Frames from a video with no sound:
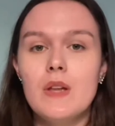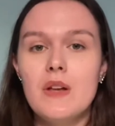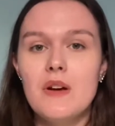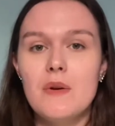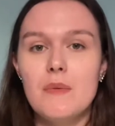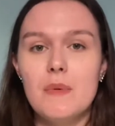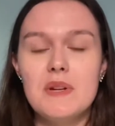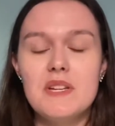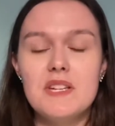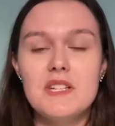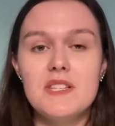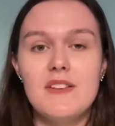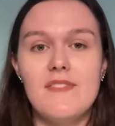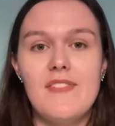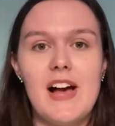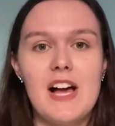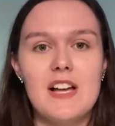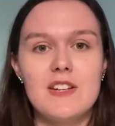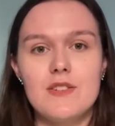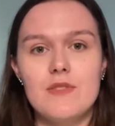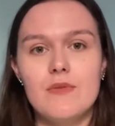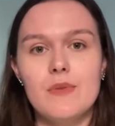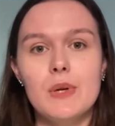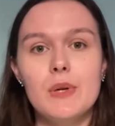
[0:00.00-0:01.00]
Witches of
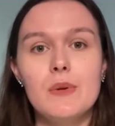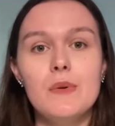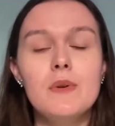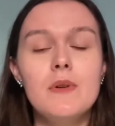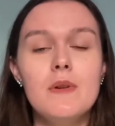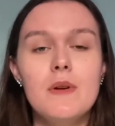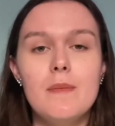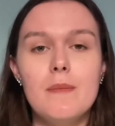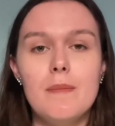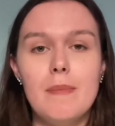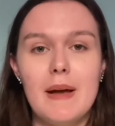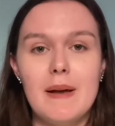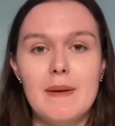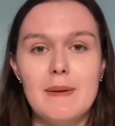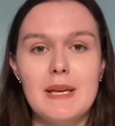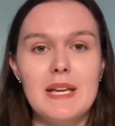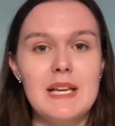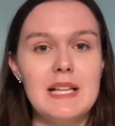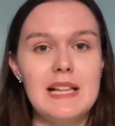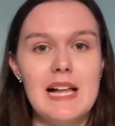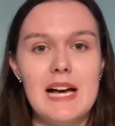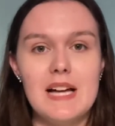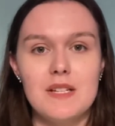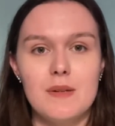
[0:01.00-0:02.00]
Ashen Rune by E.
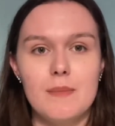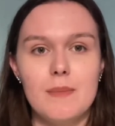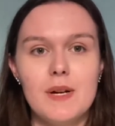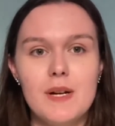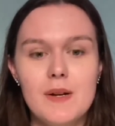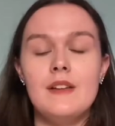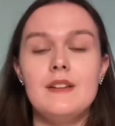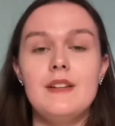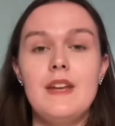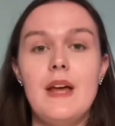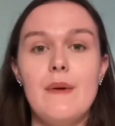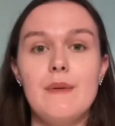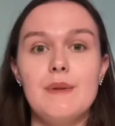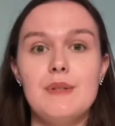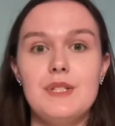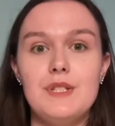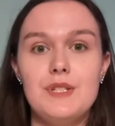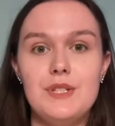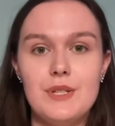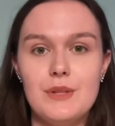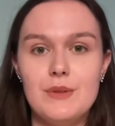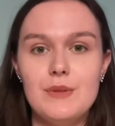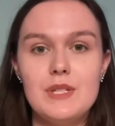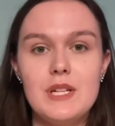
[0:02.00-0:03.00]
Lashmer. Now onto
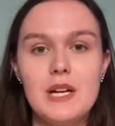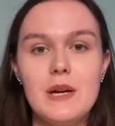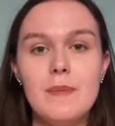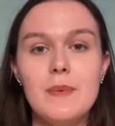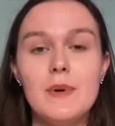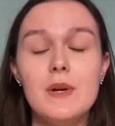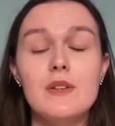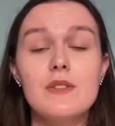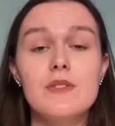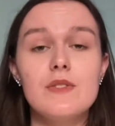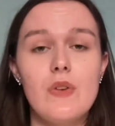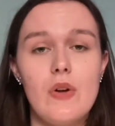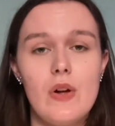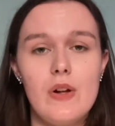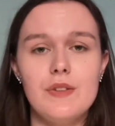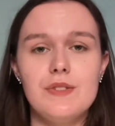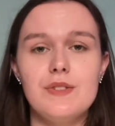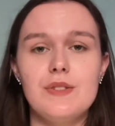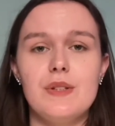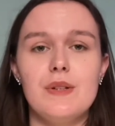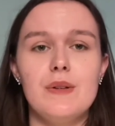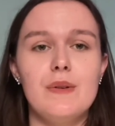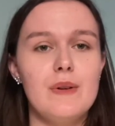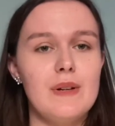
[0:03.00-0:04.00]
2-star books.
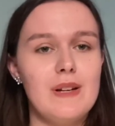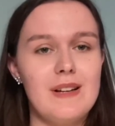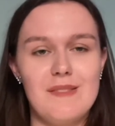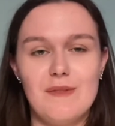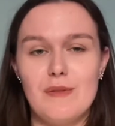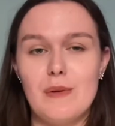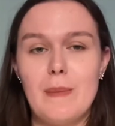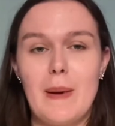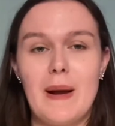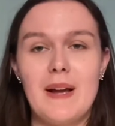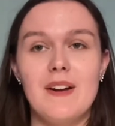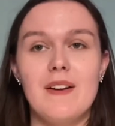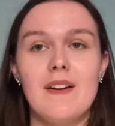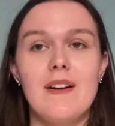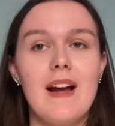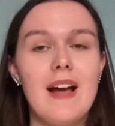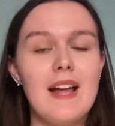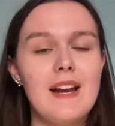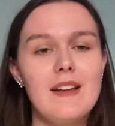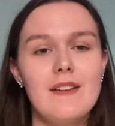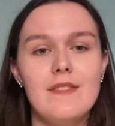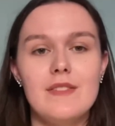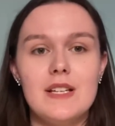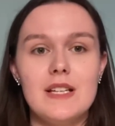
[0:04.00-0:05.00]
Also, a reminder,
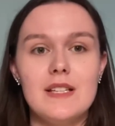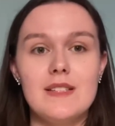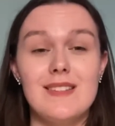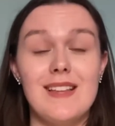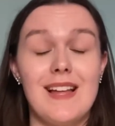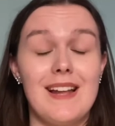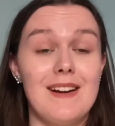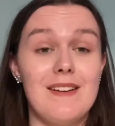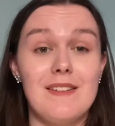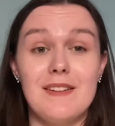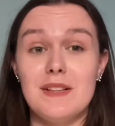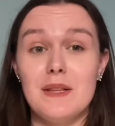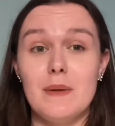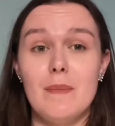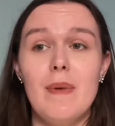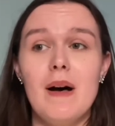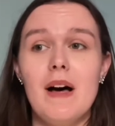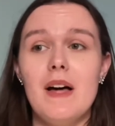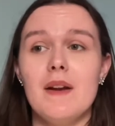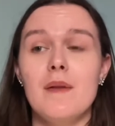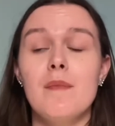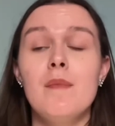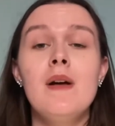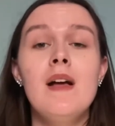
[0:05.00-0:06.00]
any of these that are in the
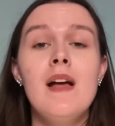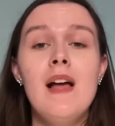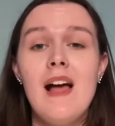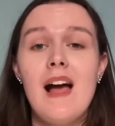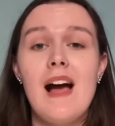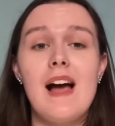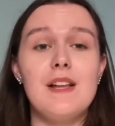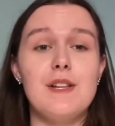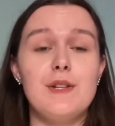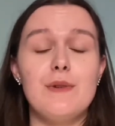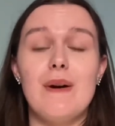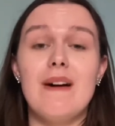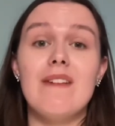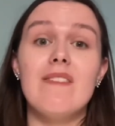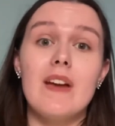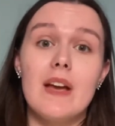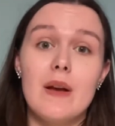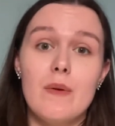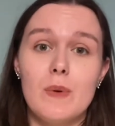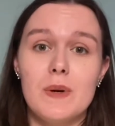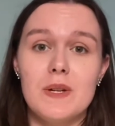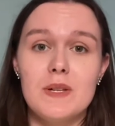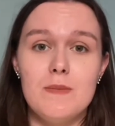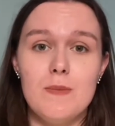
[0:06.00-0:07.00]
bottom, I do have A
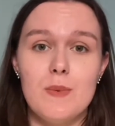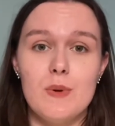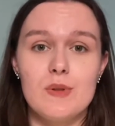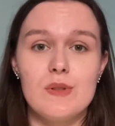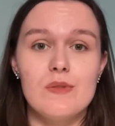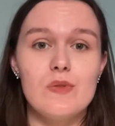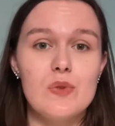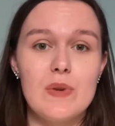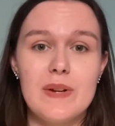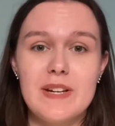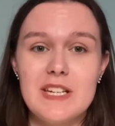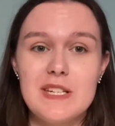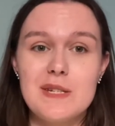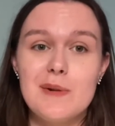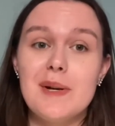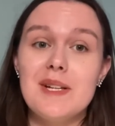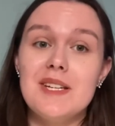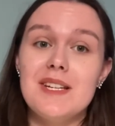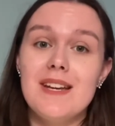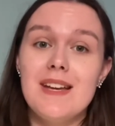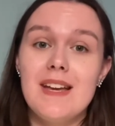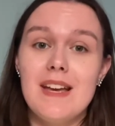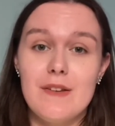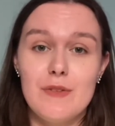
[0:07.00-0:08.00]
Worst Books of
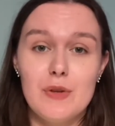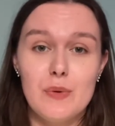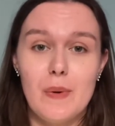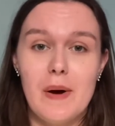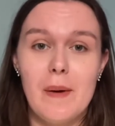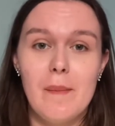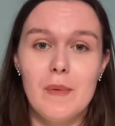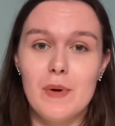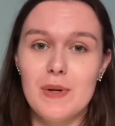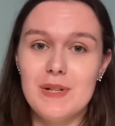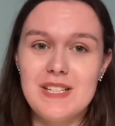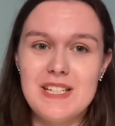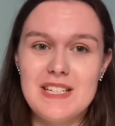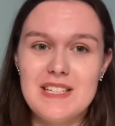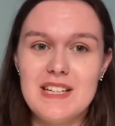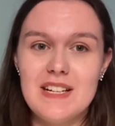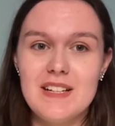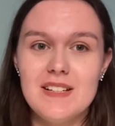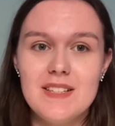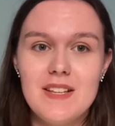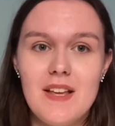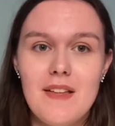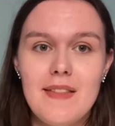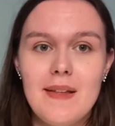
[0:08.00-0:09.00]
2020 if you want more details
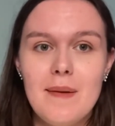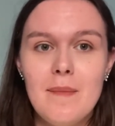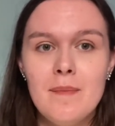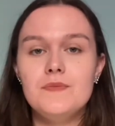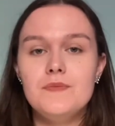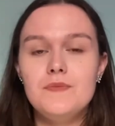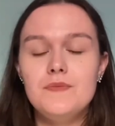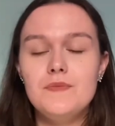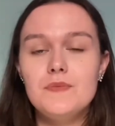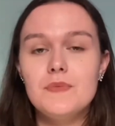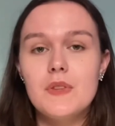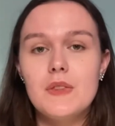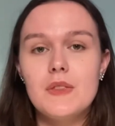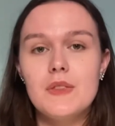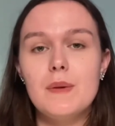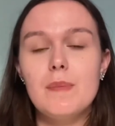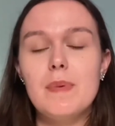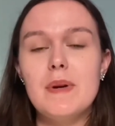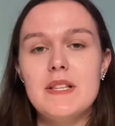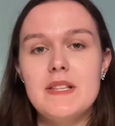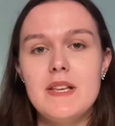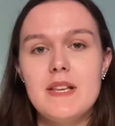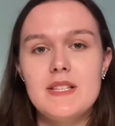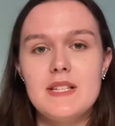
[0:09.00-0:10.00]
on them. The
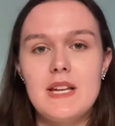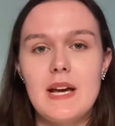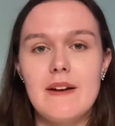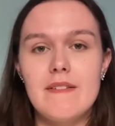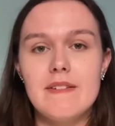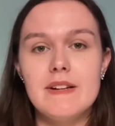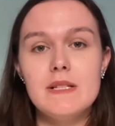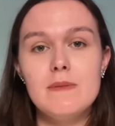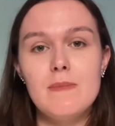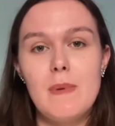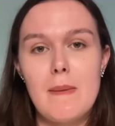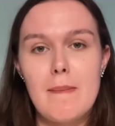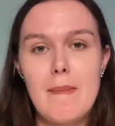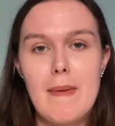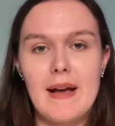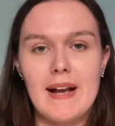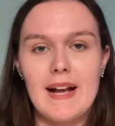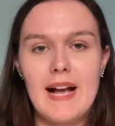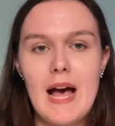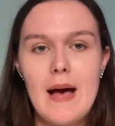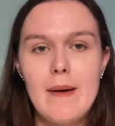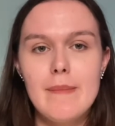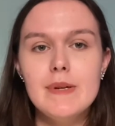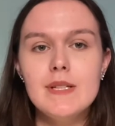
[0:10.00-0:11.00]
Princess Diaries by Meg
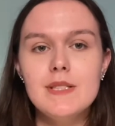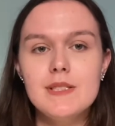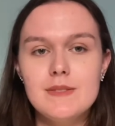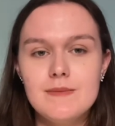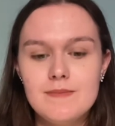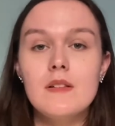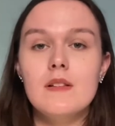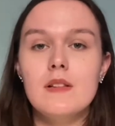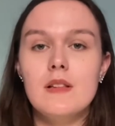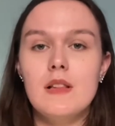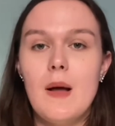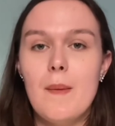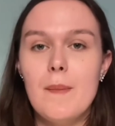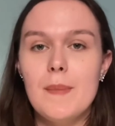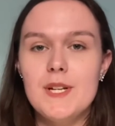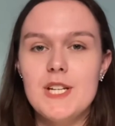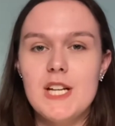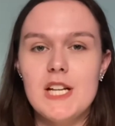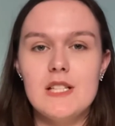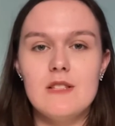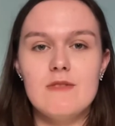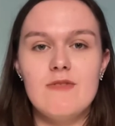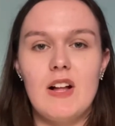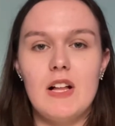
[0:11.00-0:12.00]
Cabot.
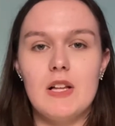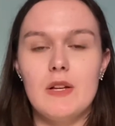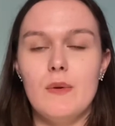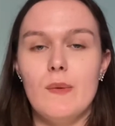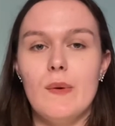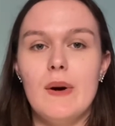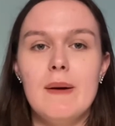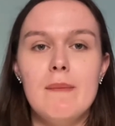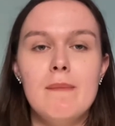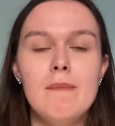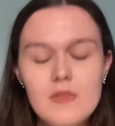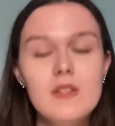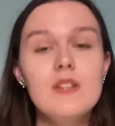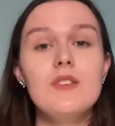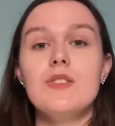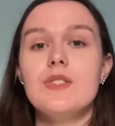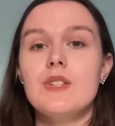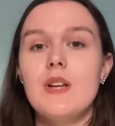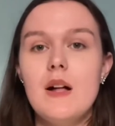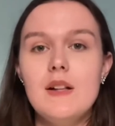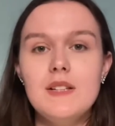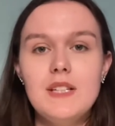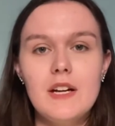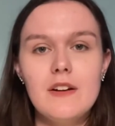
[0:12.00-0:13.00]
Lumberjanes Volume 1.
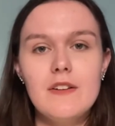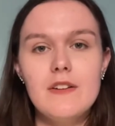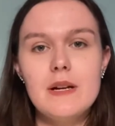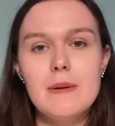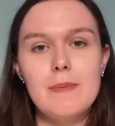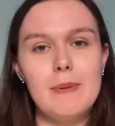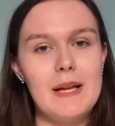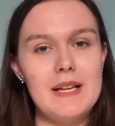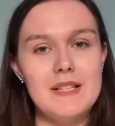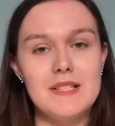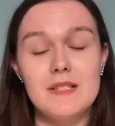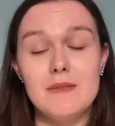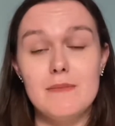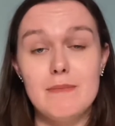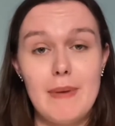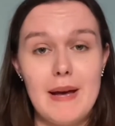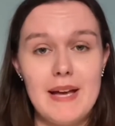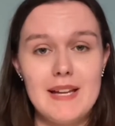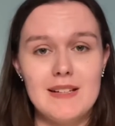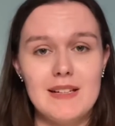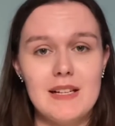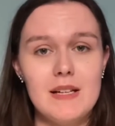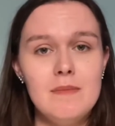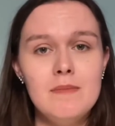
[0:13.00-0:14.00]
Skullduggery Pleasant
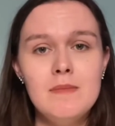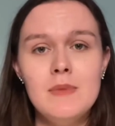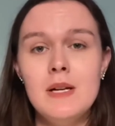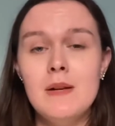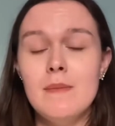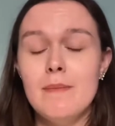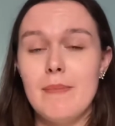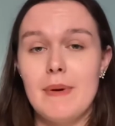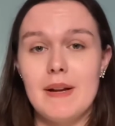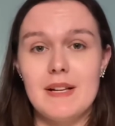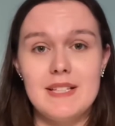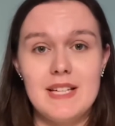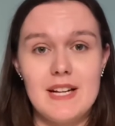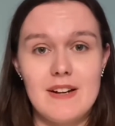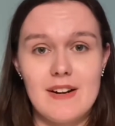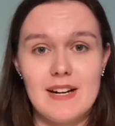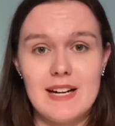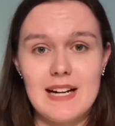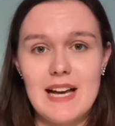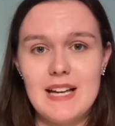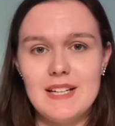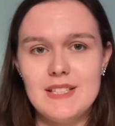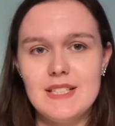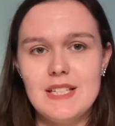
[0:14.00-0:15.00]
Bedlam by Derek
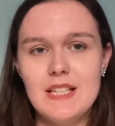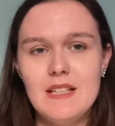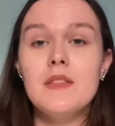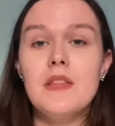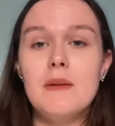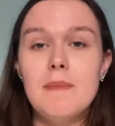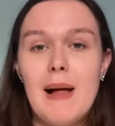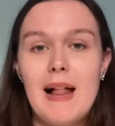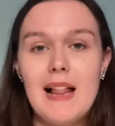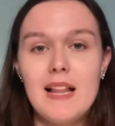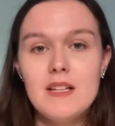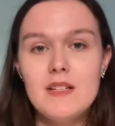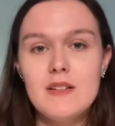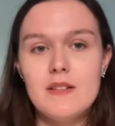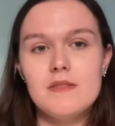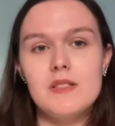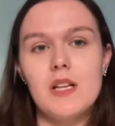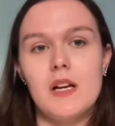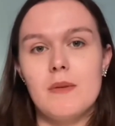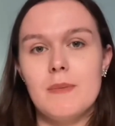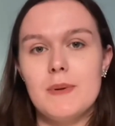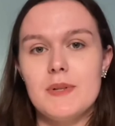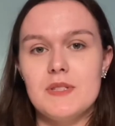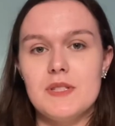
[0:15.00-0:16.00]
Landy. The Ballad of
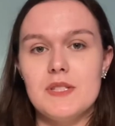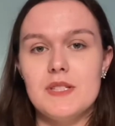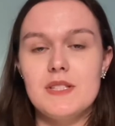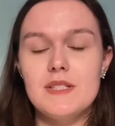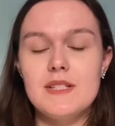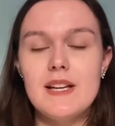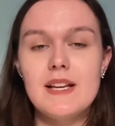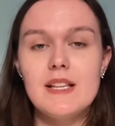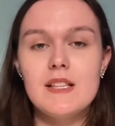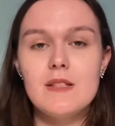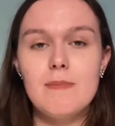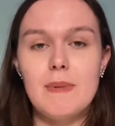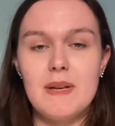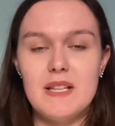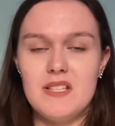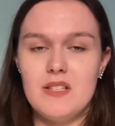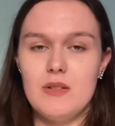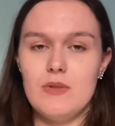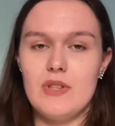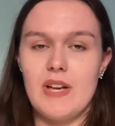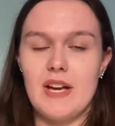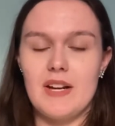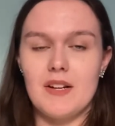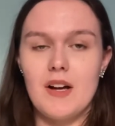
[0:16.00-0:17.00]
Songbirds and Snakes by
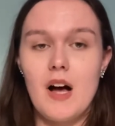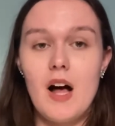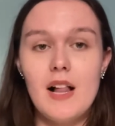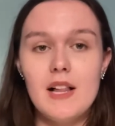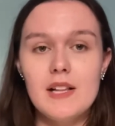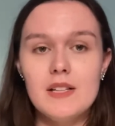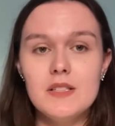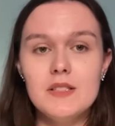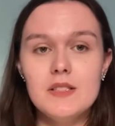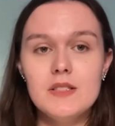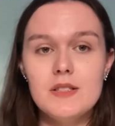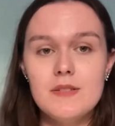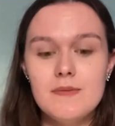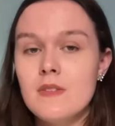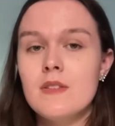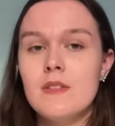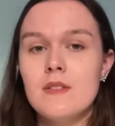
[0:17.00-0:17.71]
Suzanne Collins.